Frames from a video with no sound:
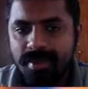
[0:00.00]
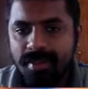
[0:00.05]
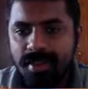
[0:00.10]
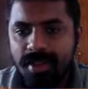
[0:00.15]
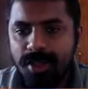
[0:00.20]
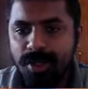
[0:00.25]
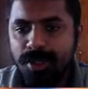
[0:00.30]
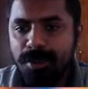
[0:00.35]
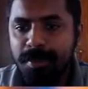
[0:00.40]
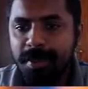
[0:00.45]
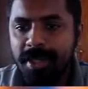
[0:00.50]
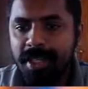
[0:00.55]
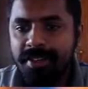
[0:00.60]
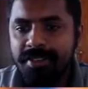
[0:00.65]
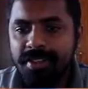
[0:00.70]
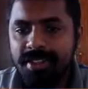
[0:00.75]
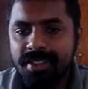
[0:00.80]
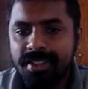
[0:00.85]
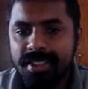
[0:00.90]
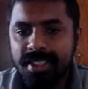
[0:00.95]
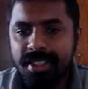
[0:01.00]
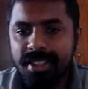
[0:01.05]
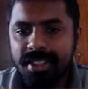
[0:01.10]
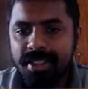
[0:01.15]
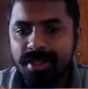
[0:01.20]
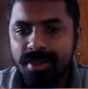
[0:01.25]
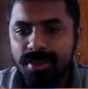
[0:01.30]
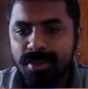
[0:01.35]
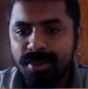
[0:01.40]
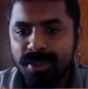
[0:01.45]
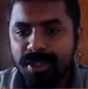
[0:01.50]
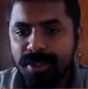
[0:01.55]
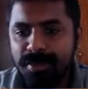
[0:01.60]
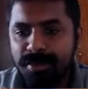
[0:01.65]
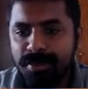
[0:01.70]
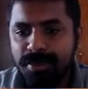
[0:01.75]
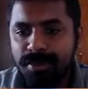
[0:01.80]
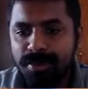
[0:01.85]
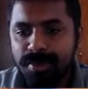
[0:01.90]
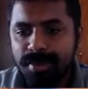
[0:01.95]
Rook b1 check. Only
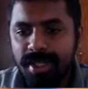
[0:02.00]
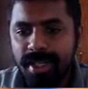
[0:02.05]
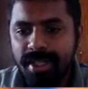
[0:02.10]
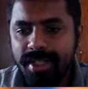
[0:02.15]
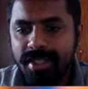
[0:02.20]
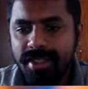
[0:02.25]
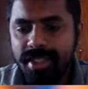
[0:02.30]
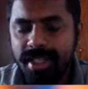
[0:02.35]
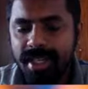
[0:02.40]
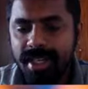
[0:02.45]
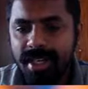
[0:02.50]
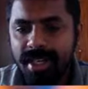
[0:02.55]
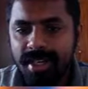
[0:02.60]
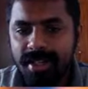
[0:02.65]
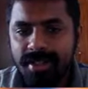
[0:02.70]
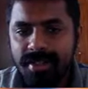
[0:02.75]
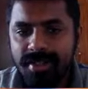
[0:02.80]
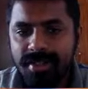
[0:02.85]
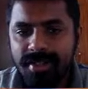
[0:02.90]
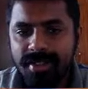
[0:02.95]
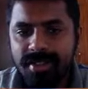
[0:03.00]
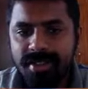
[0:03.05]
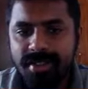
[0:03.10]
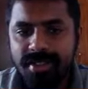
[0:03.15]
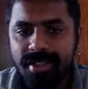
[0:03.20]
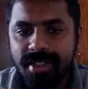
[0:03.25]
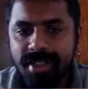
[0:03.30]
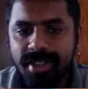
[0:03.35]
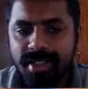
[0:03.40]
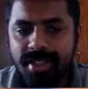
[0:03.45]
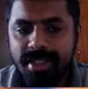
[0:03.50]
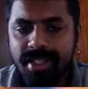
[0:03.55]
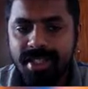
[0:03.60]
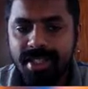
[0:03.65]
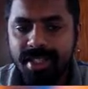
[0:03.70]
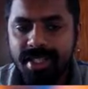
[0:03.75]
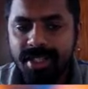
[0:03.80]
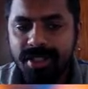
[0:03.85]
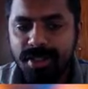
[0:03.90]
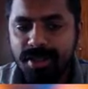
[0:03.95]
move, like the
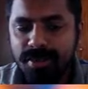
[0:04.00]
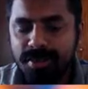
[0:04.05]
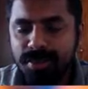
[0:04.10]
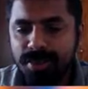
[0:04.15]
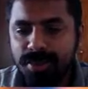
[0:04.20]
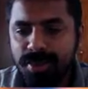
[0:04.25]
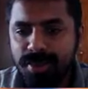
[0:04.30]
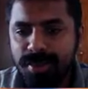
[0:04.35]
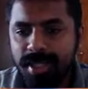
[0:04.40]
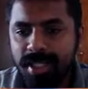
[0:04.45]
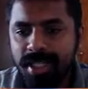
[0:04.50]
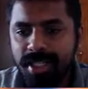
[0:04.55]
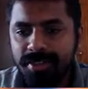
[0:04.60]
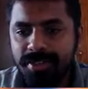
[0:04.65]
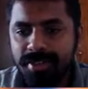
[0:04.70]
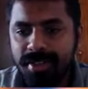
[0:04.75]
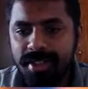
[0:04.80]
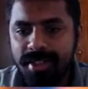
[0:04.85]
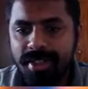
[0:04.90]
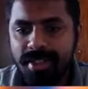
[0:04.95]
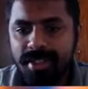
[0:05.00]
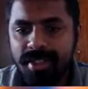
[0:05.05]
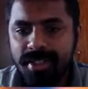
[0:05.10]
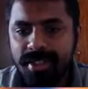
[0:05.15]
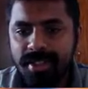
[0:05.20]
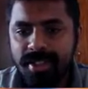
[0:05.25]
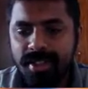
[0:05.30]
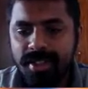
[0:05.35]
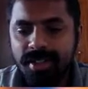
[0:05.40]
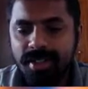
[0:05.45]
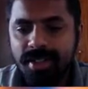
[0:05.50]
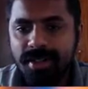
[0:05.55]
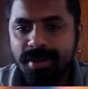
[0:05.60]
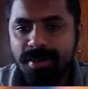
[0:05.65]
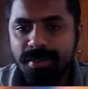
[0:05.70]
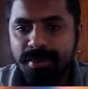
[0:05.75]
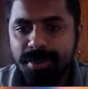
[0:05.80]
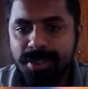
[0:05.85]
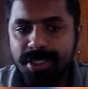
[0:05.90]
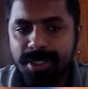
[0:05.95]
king cannot move to anywhere.
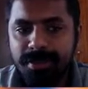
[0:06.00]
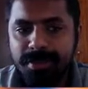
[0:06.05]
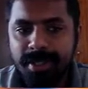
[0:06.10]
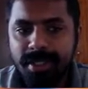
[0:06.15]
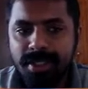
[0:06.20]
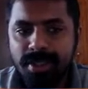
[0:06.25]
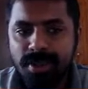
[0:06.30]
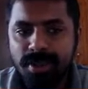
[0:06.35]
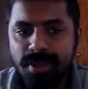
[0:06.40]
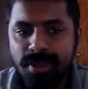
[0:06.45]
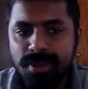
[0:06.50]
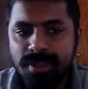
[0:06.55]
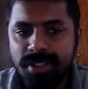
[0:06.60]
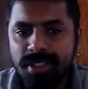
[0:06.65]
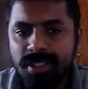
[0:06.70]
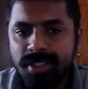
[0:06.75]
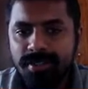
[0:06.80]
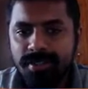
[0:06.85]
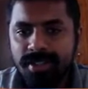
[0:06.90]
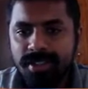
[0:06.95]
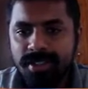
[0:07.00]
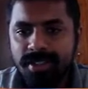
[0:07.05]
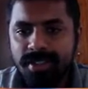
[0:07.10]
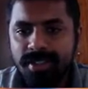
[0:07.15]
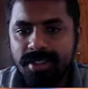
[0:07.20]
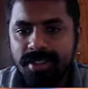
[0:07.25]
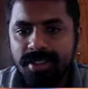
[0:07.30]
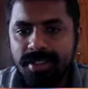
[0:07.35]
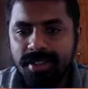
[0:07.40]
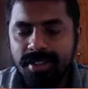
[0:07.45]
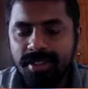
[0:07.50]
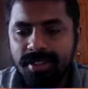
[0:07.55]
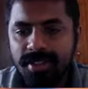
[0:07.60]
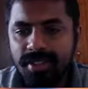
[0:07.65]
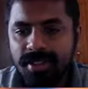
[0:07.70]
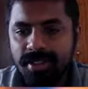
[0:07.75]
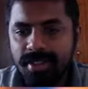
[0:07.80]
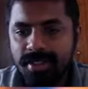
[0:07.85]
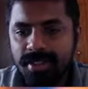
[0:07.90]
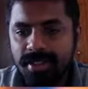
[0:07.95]
Bishop can go to c1
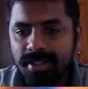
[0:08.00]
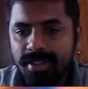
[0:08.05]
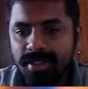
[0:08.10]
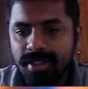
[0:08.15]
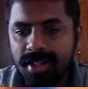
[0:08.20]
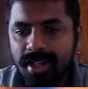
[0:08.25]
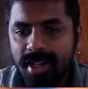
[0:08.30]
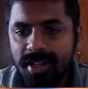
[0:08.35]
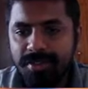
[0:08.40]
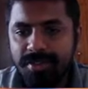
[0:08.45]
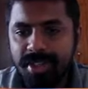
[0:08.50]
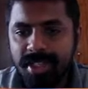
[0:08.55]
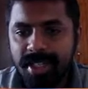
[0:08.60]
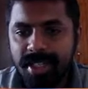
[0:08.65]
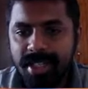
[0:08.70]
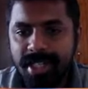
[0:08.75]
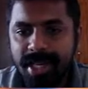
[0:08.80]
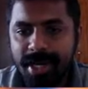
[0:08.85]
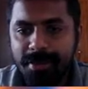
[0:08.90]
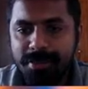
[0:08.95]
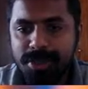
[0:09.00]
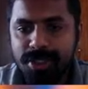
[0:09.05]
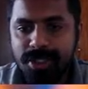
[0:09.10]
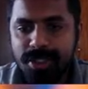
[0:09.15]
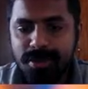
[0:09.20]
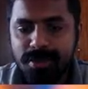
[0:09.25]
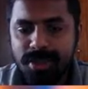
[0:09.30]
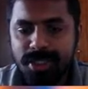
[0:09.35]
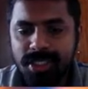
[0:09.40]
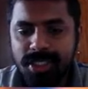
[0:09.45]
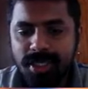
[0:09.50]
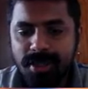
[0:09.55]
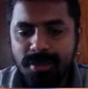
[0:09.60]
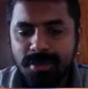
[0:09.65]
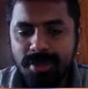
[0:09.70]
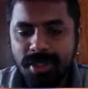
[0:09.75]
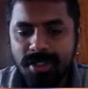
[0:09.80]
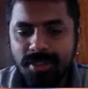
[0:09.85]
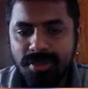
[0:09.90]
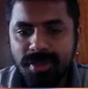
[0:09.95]
and we can capture the bishop.
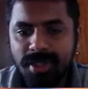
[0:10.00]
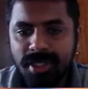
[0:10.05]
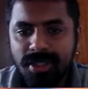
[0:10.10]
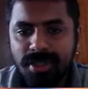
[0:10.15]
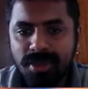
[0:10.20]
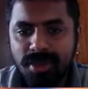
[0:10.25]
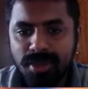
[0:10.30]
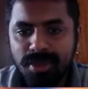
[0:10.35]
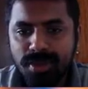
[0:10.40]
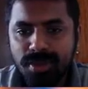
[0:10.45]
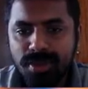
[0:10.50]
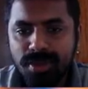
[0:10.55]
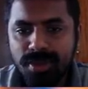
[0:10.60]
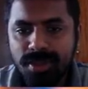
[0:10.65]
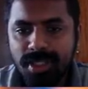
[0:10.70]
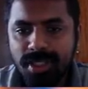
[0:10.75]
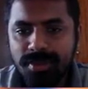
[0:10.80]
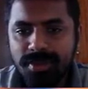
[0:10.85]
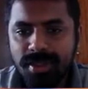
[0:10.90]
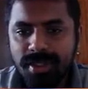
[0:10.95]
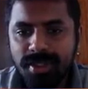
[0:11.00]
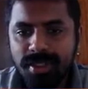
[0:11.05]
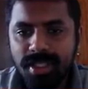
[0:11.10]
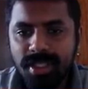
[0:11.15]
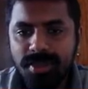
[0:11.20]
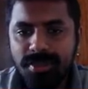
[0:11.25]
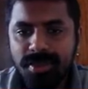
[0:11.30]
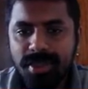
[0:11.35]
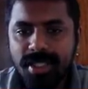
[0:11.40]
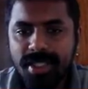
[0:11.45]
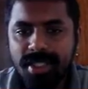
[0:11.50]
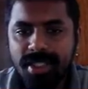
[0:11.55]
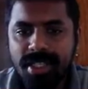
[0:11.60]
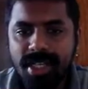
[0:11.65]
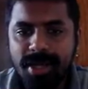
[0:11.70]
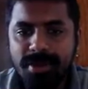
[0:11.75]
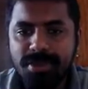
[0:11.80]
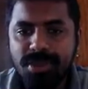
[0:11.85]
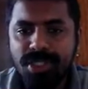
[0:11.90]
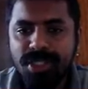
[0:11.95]
When queen go to e1, then we can
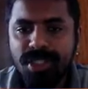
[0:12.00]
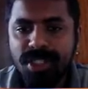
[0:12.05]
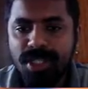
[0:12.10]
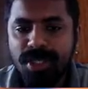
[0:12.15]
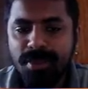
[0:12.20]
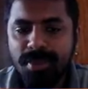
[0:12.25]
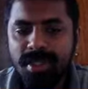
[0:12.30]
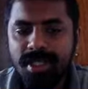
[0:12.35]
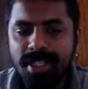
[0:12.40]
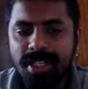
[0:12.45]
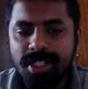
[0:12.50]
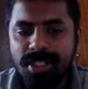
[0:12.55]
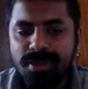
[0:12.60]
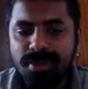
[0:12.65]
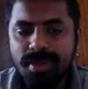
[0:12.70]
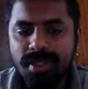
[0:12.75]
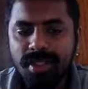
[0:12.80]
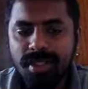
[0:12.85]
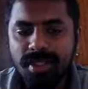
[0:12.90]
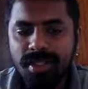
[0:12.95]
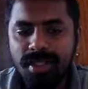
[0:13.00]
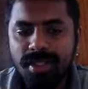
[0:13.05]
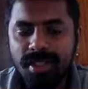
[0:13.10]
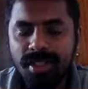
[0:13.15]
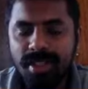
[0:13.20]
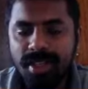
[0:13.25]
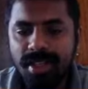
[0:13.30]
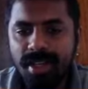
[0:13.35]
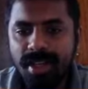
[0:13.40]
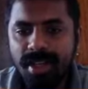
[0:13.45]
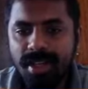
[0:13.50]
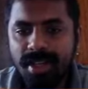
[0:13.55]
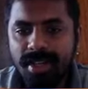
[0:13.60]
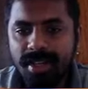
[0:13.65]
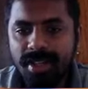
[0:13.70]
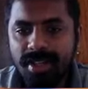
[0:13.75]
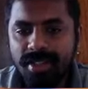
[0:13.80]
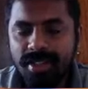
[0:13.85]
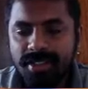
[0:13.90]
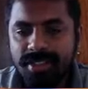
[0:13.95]
capture the queen as well
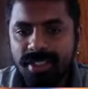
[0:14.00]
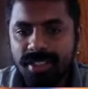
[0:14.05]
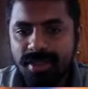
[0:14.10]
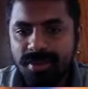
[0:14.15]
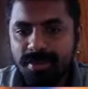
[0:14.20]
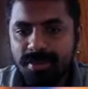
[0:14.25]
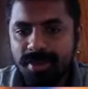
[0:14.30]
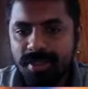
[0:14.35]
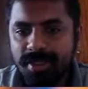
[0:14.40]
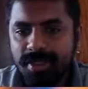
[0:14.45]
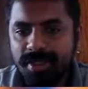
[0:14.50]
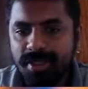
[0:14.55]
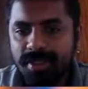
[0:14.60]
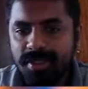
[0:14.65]
and checkmate.